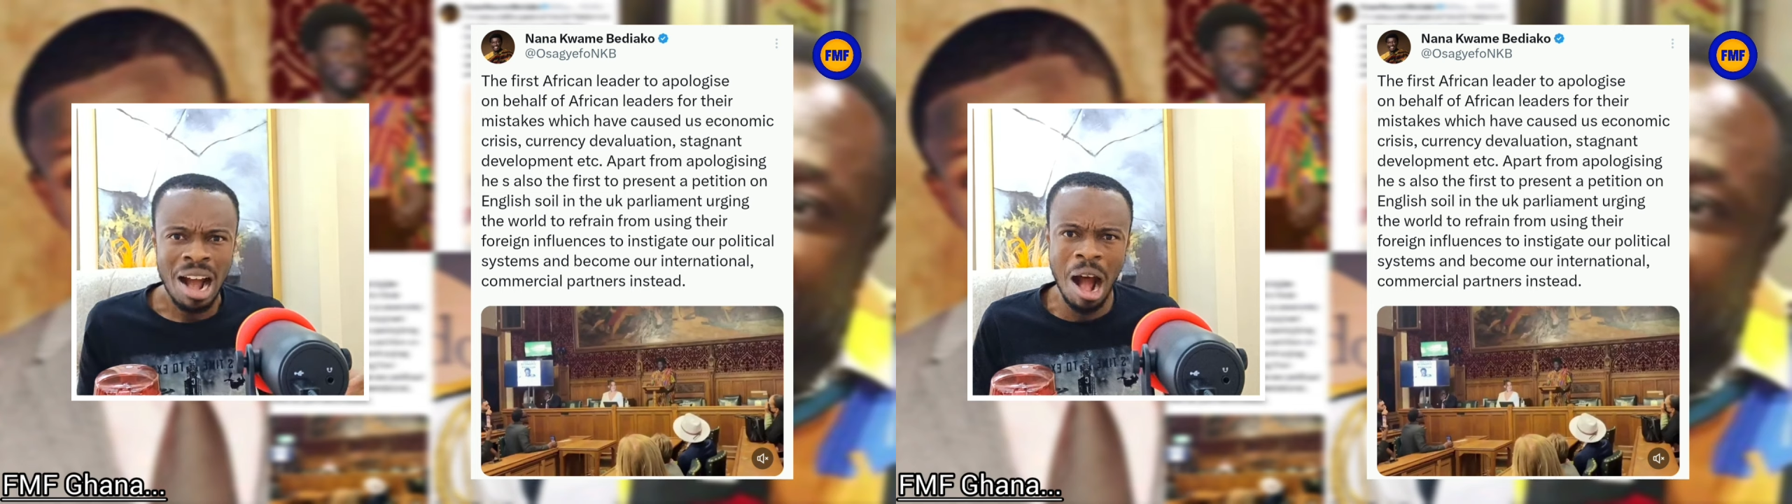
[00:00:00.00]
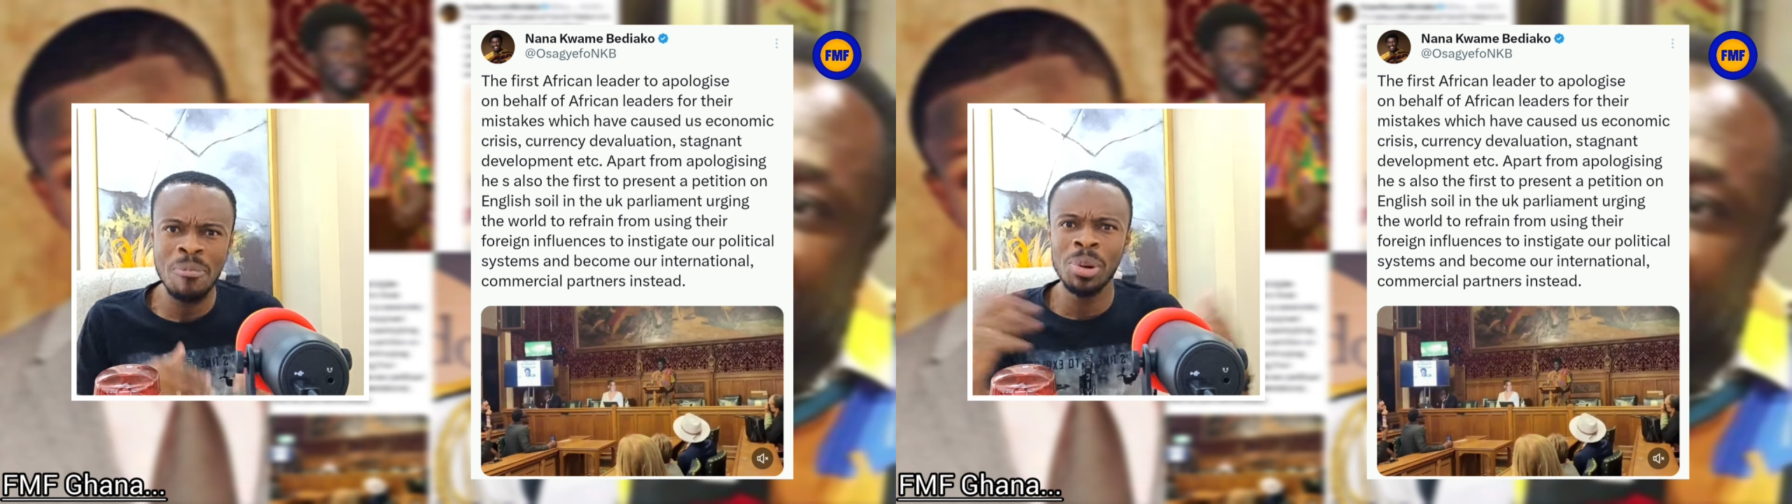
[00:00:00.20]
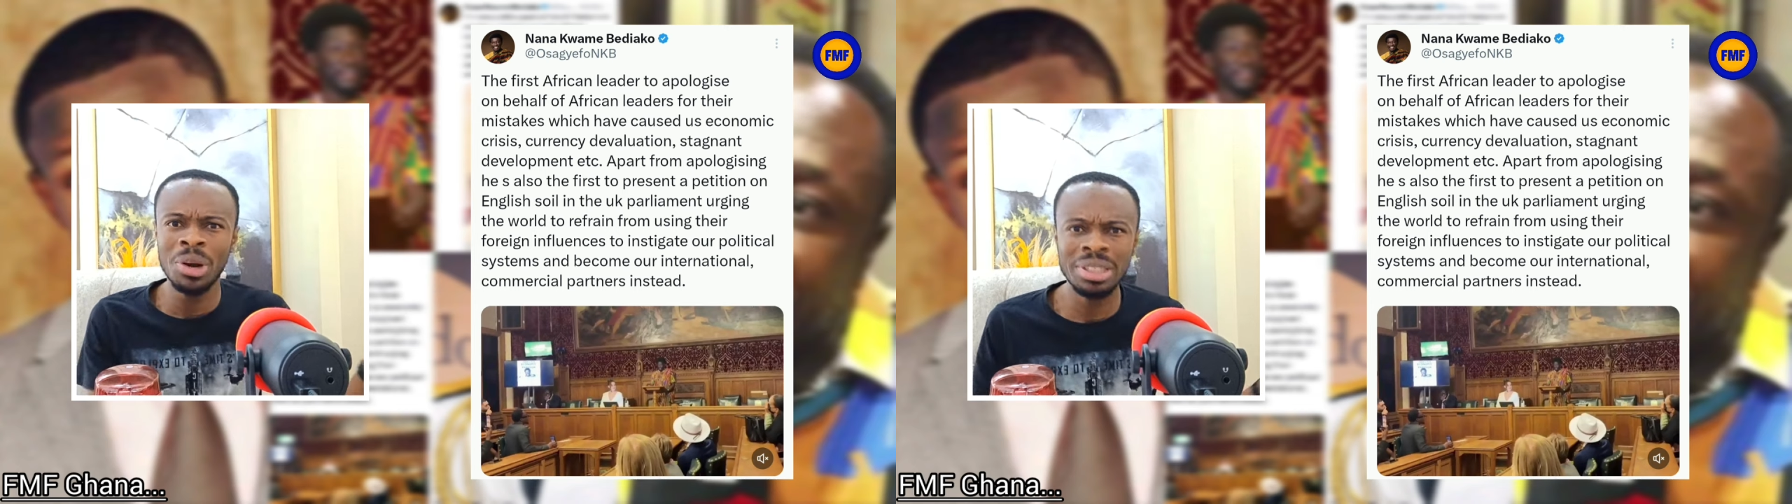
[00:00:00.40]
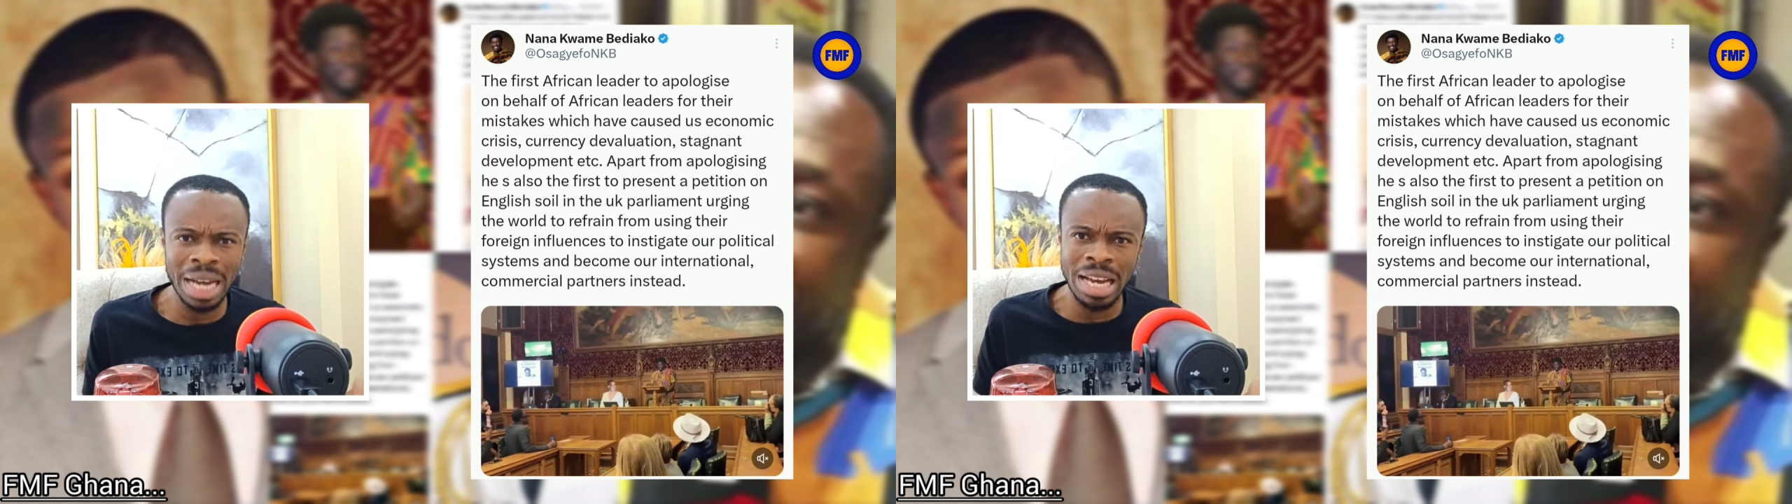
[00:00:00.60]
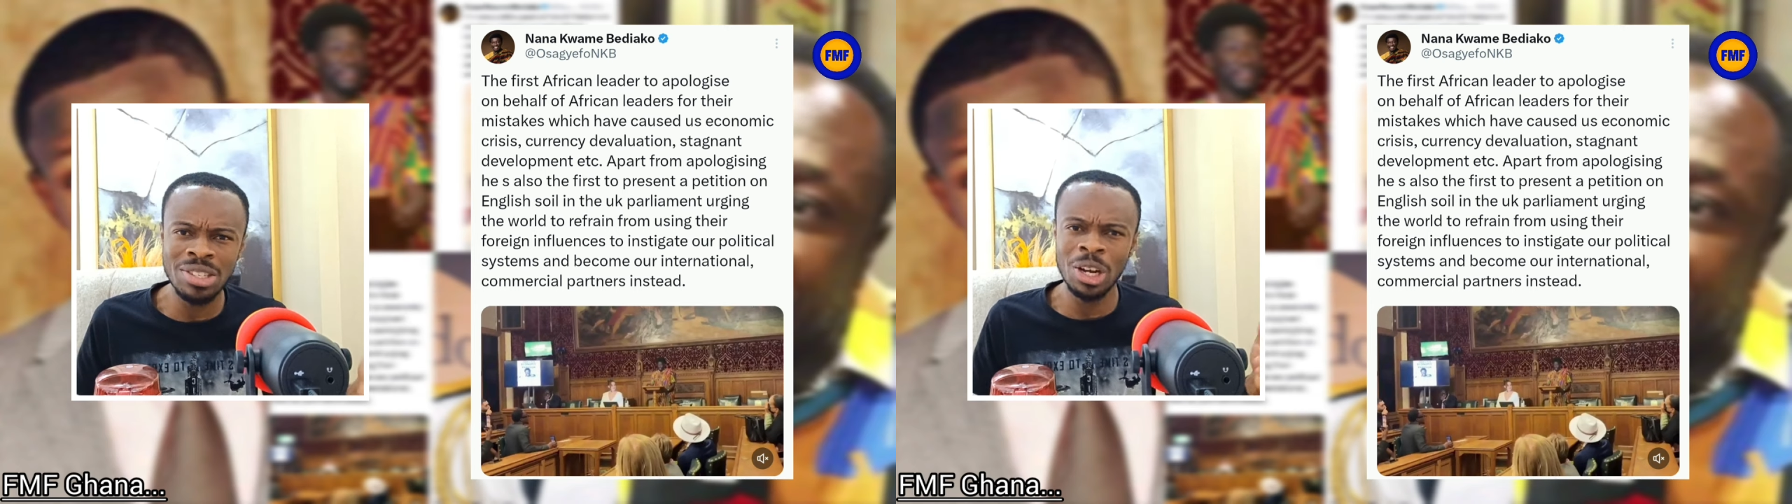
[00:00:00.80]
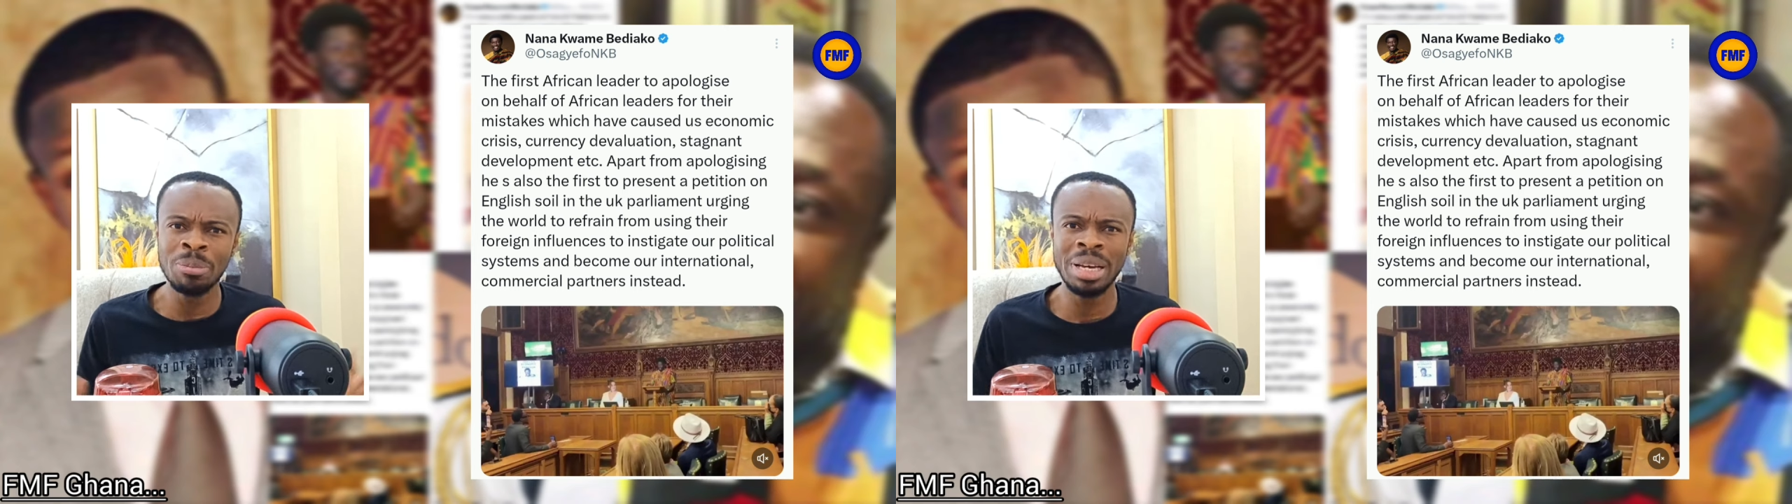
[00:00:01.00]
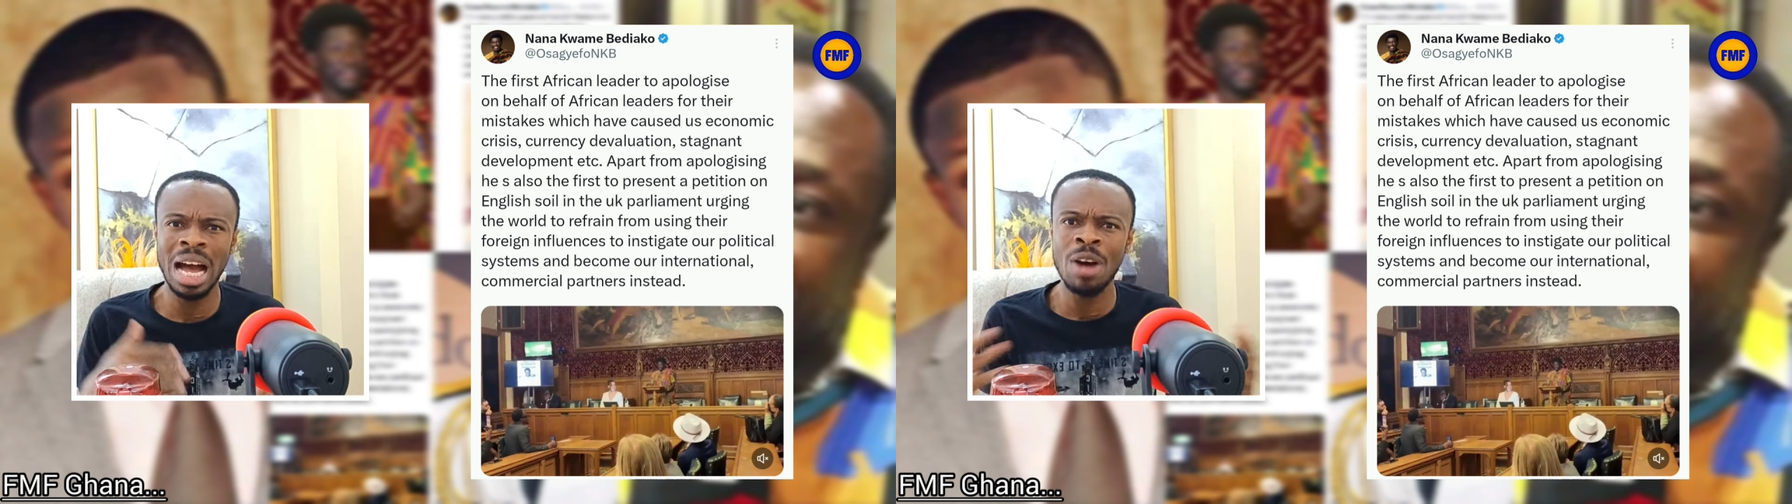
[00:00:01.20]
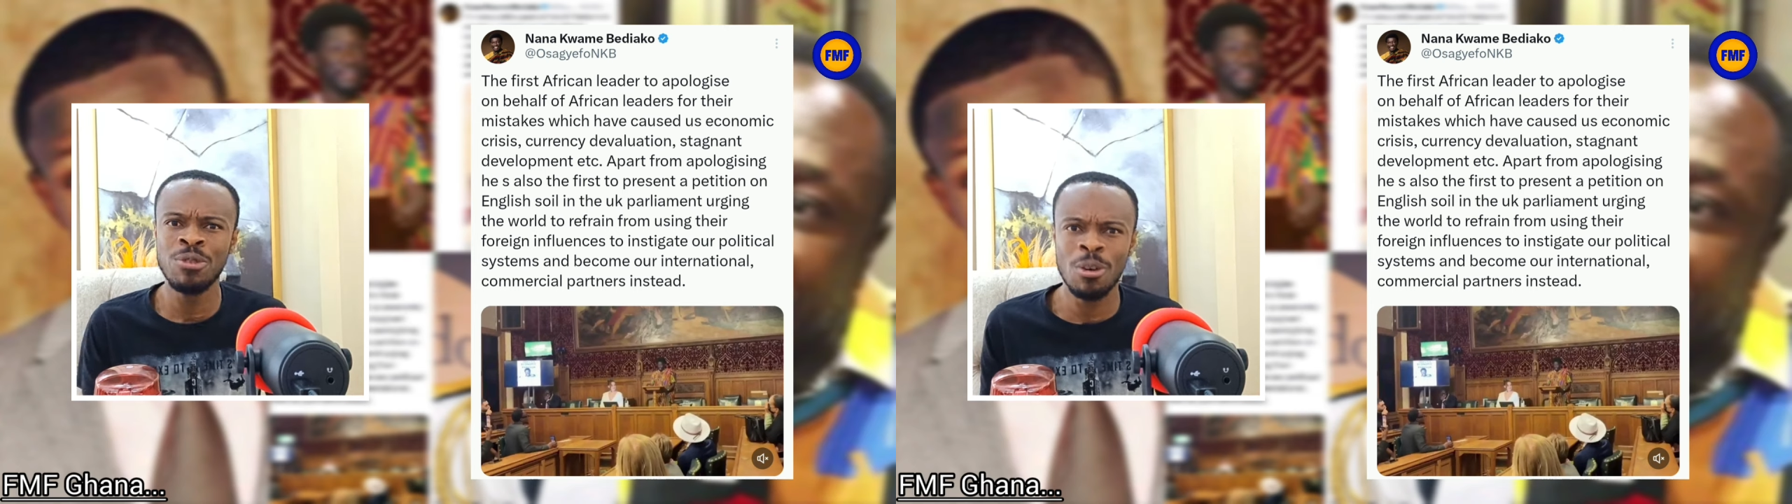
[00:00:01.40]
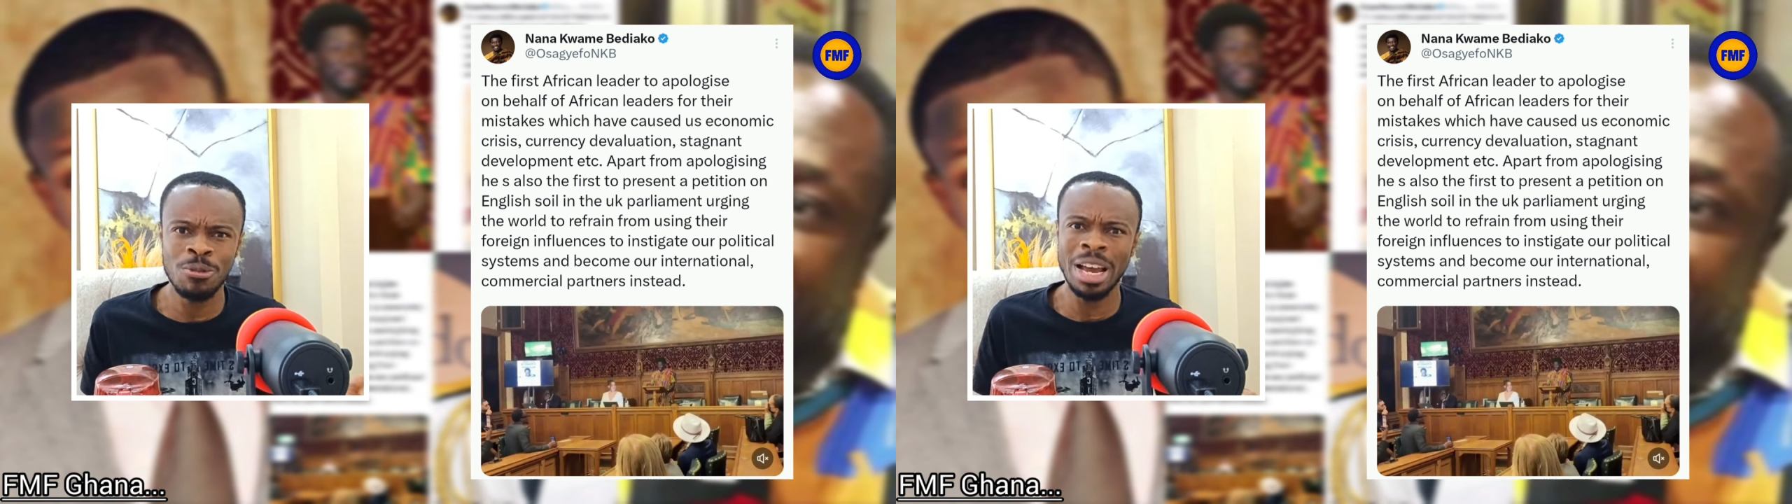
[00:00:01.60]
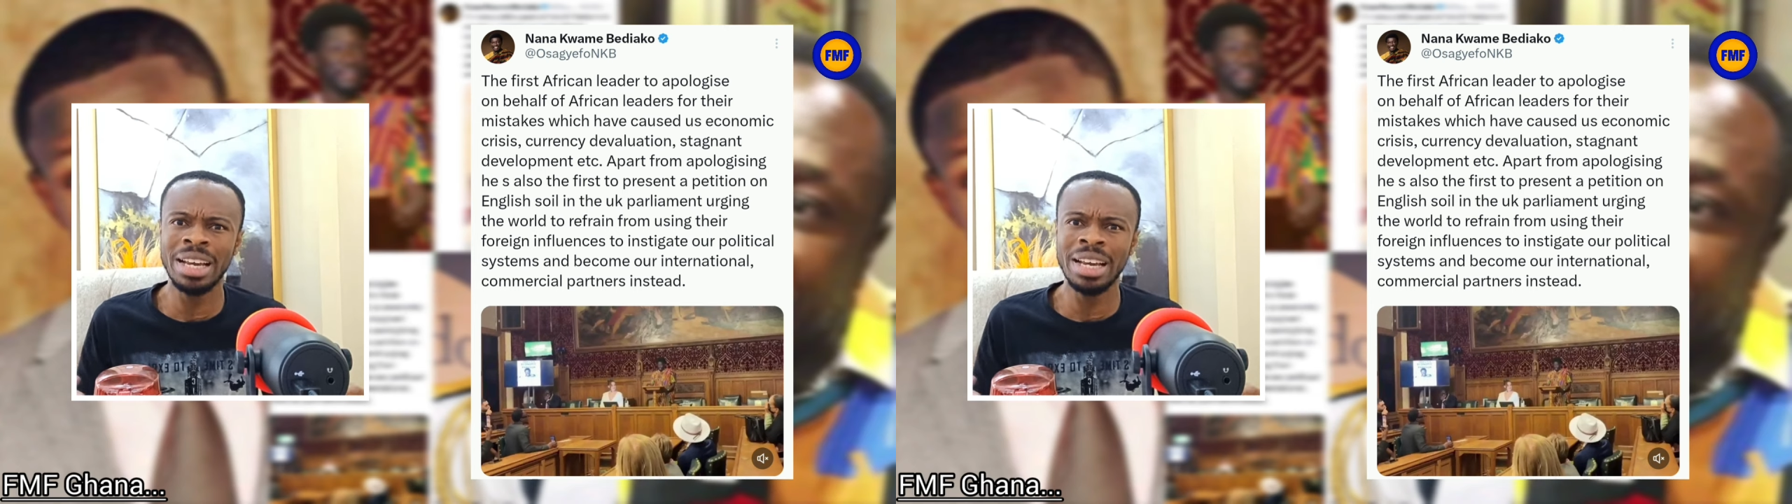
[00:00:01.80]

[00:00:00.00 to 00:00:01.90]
apologize on behalf of